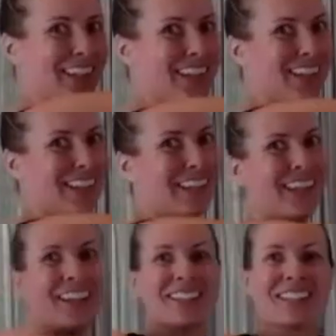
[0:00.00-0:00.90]

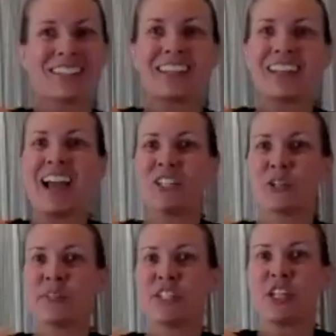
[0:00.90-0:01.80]
This is like the I
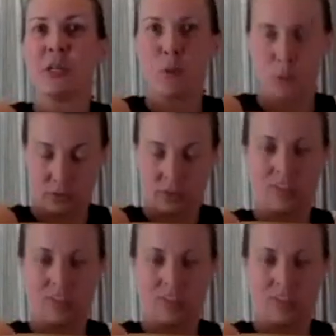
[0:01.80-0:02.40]
Dream of Jeannie pose.